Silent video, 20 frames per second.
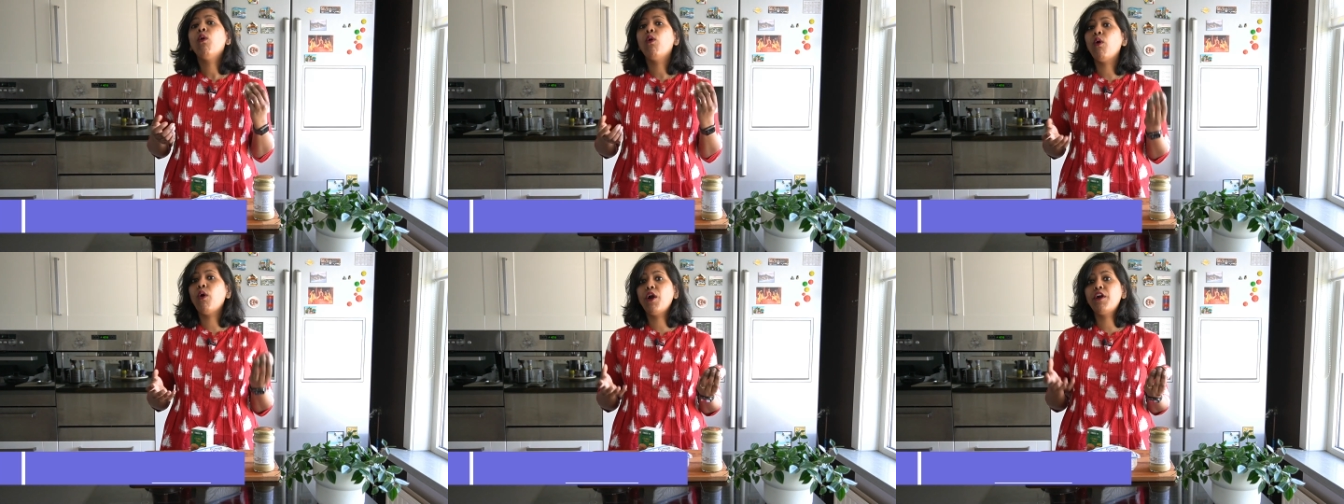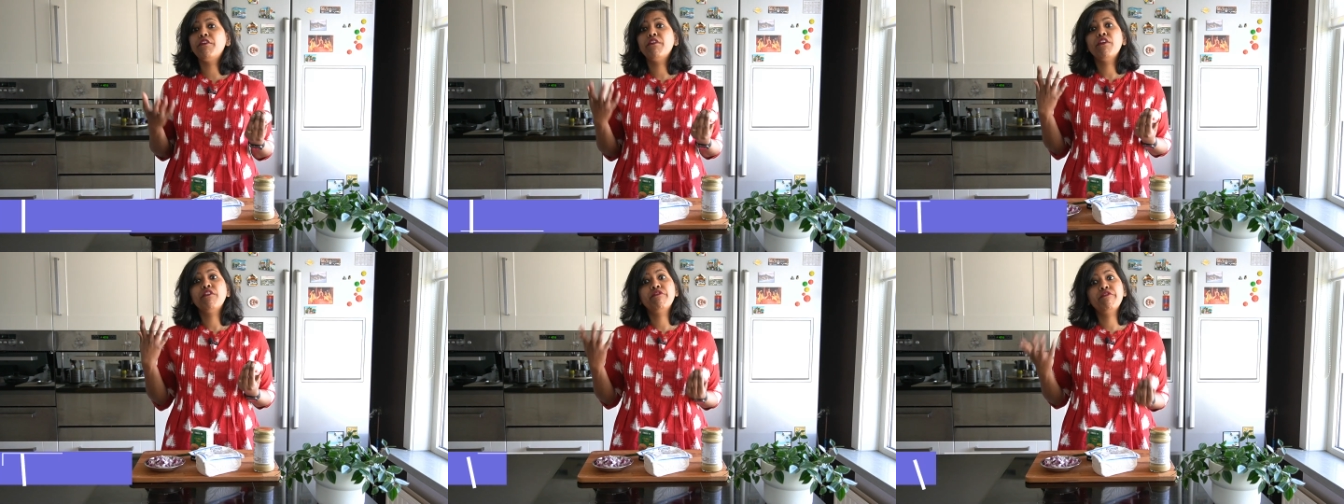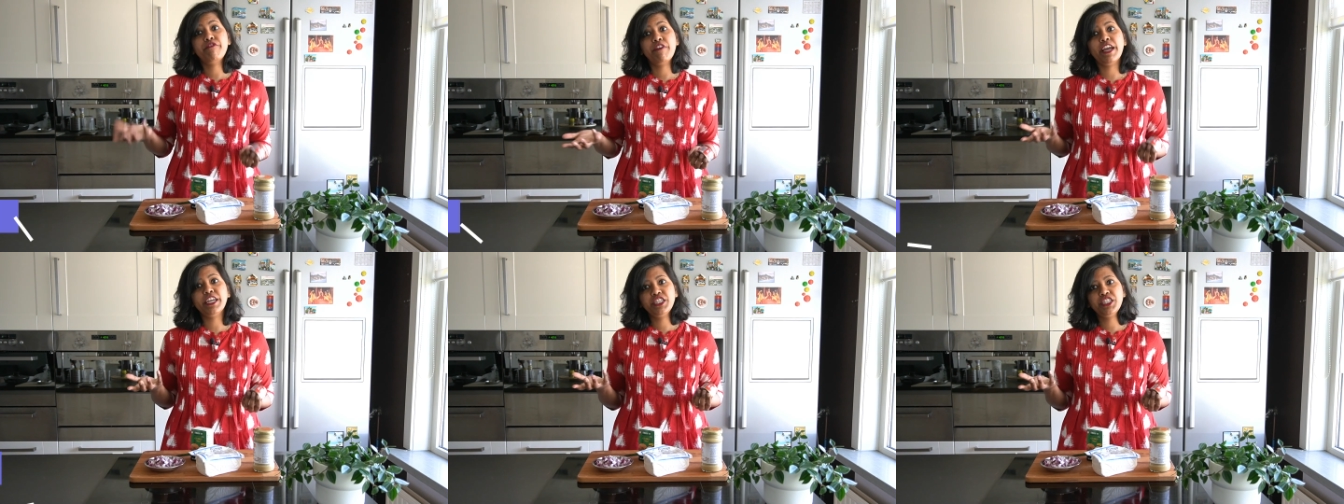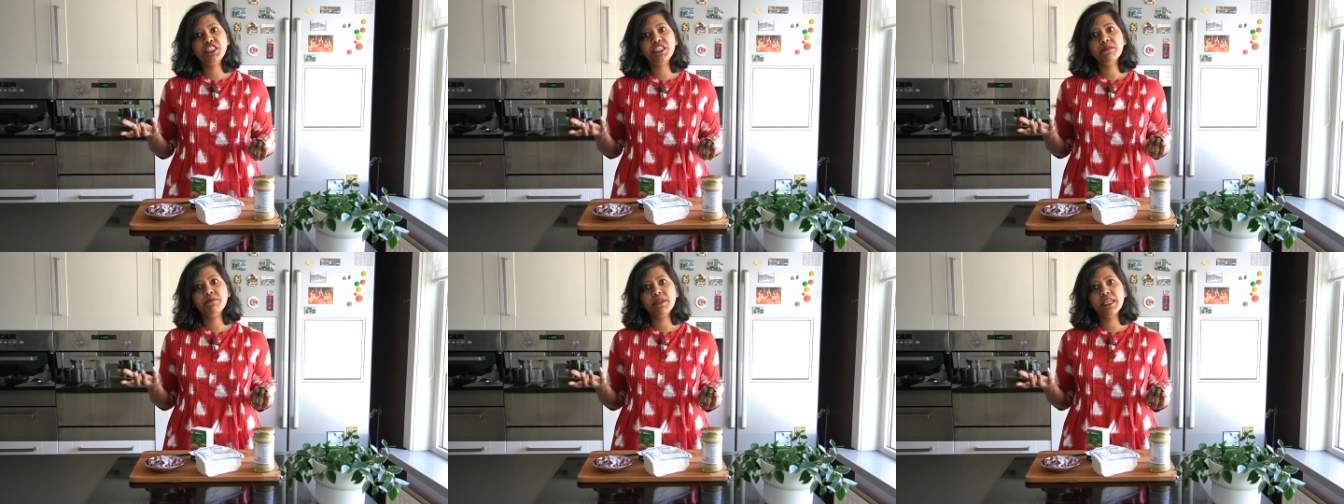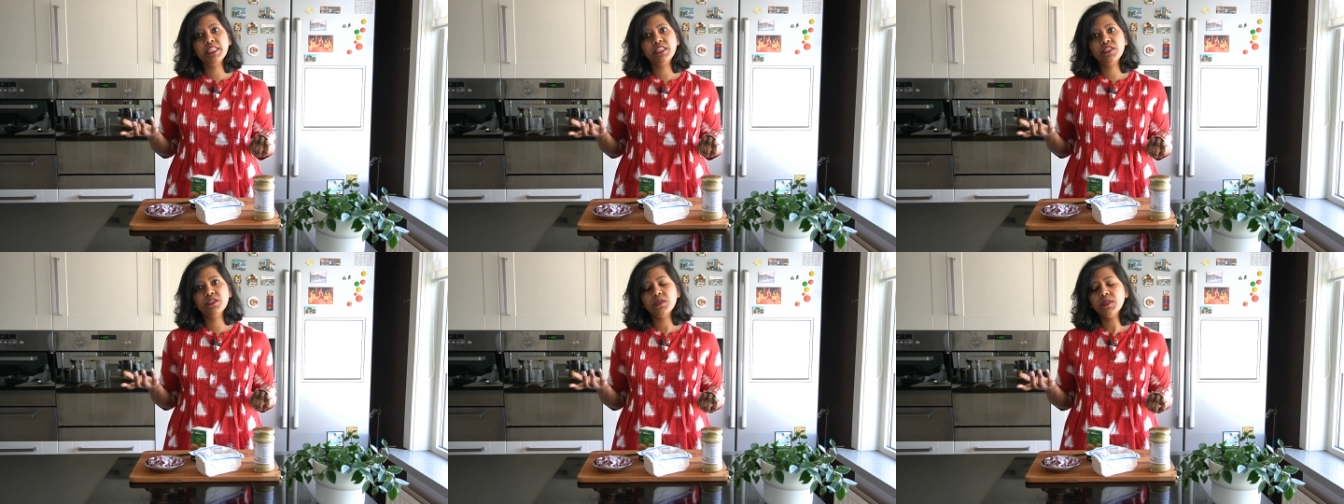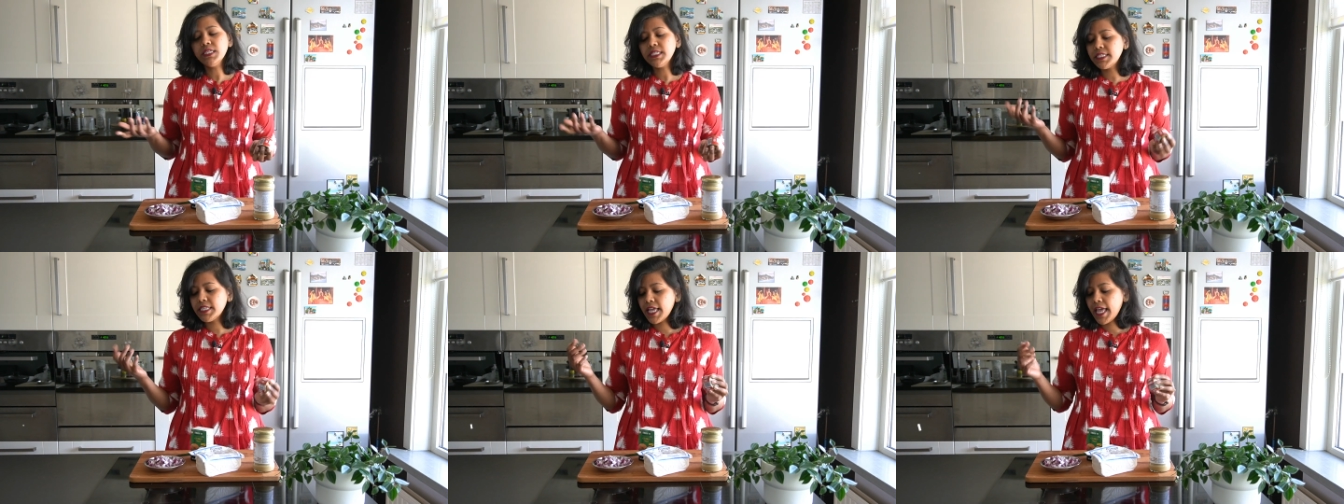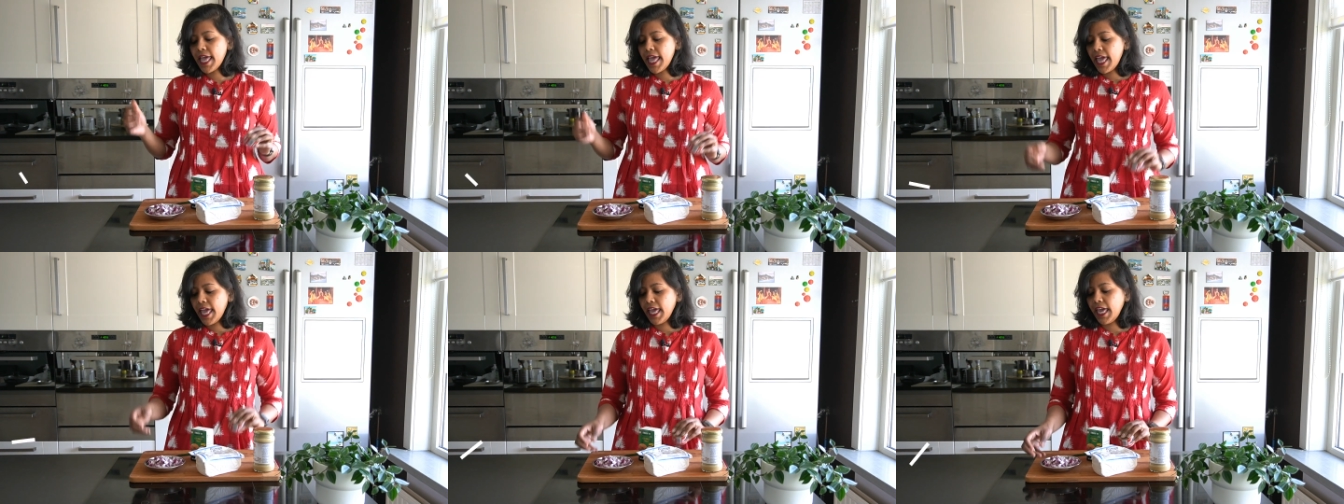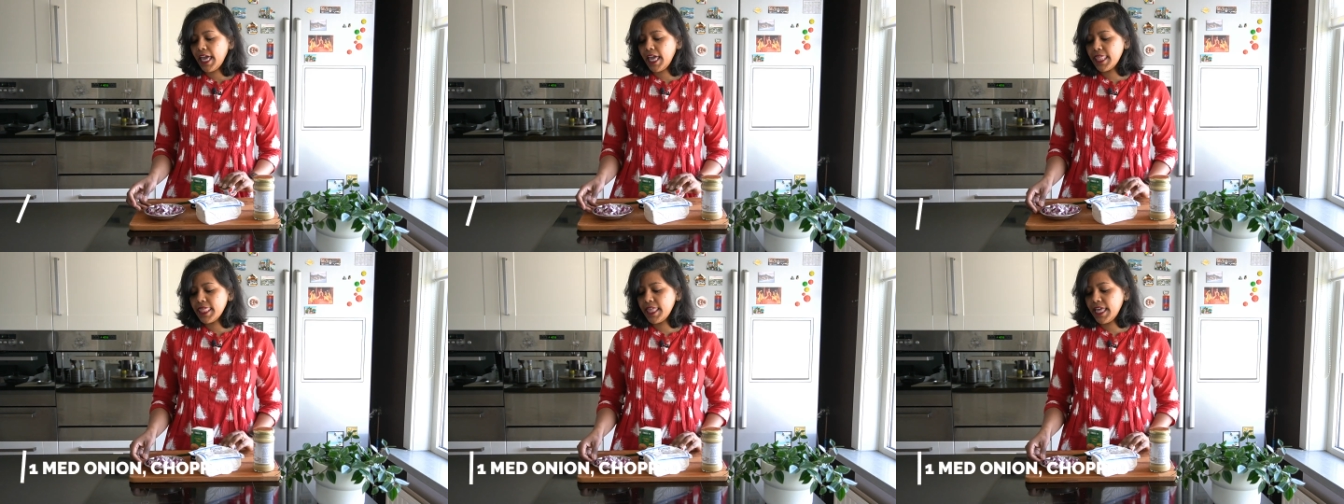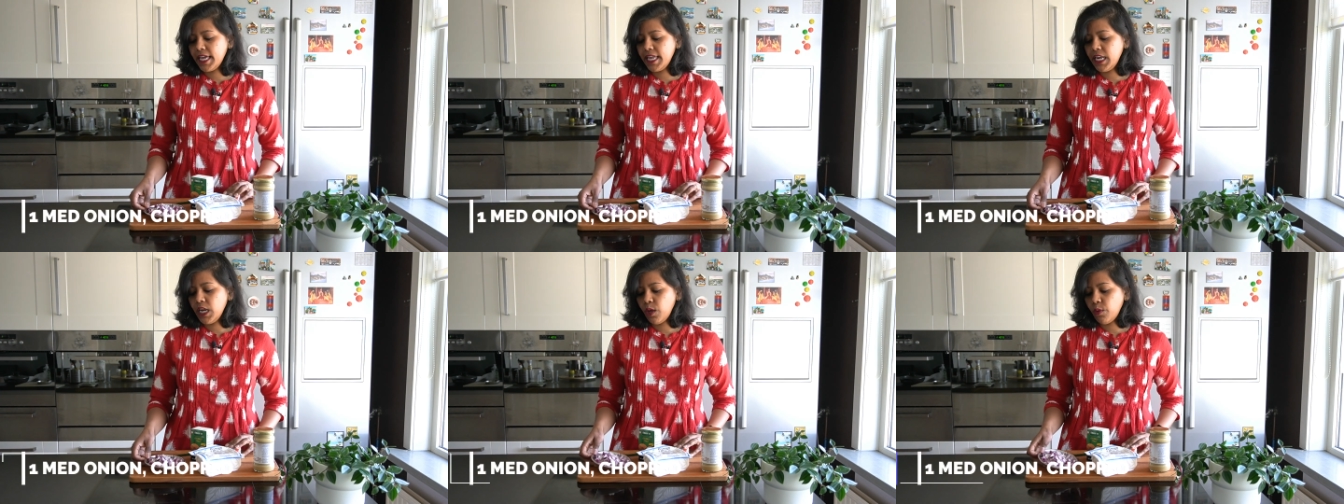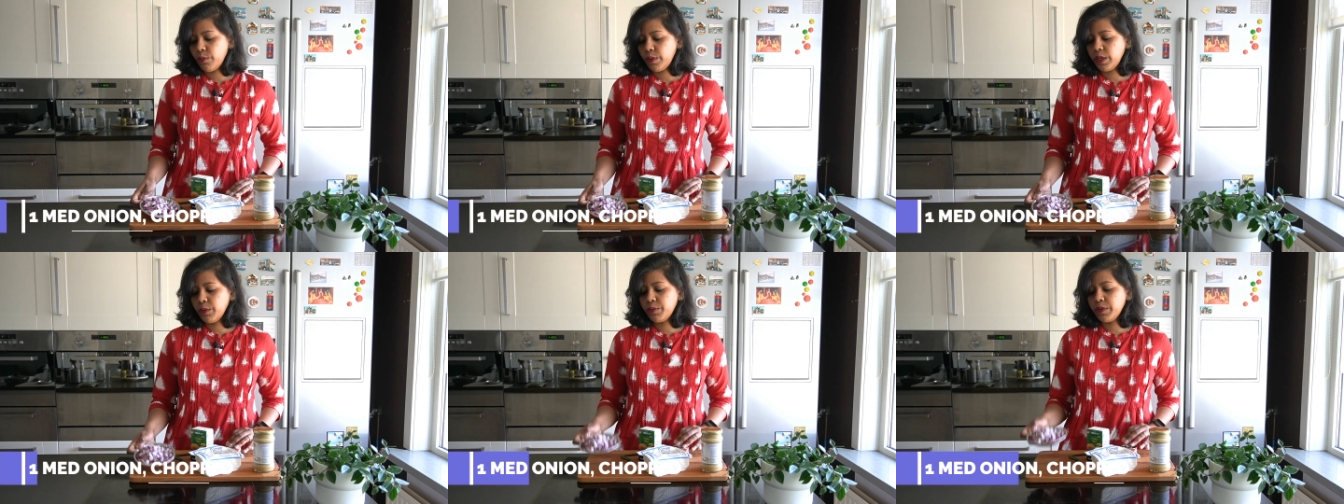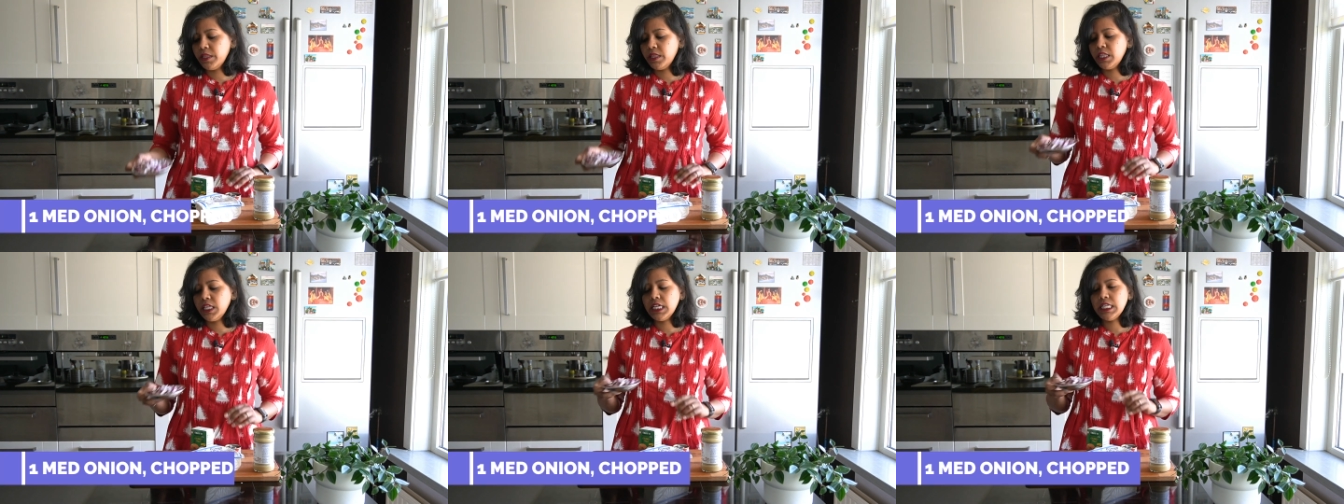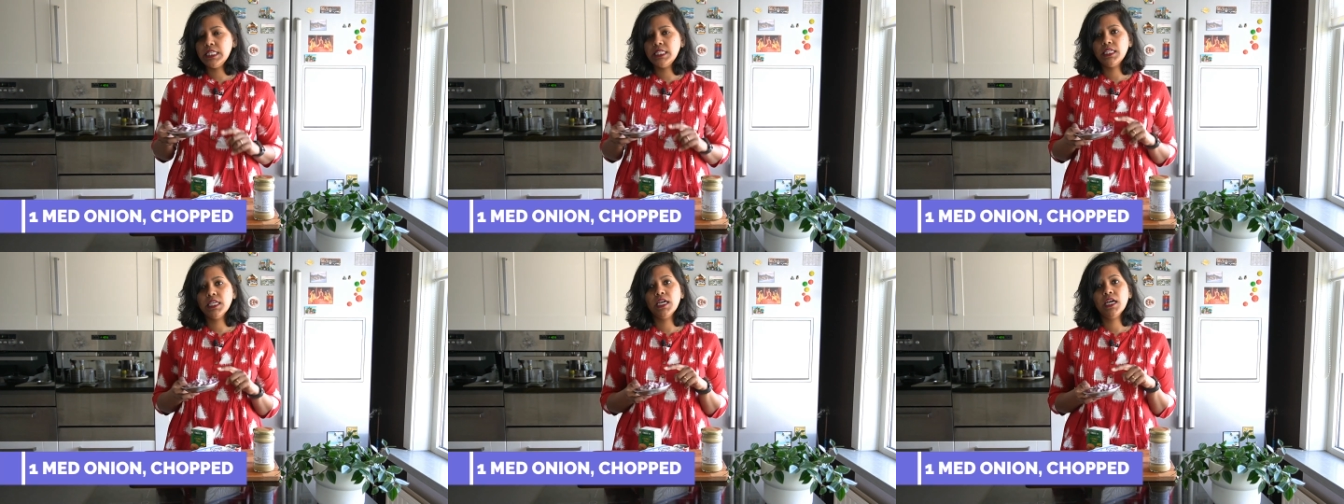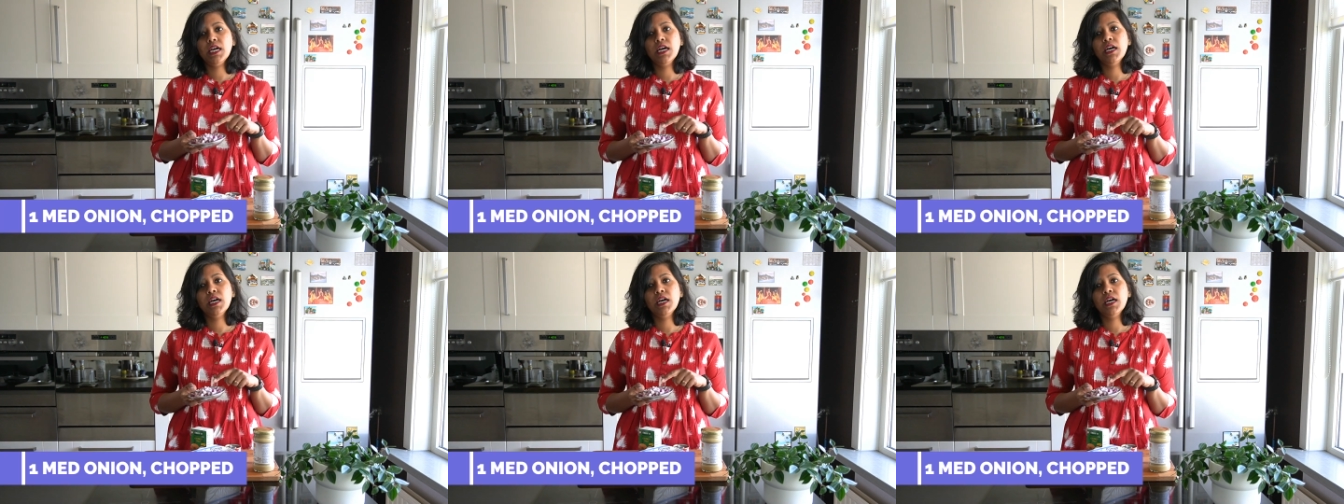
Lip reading: or fresh tomatoes. And then we will need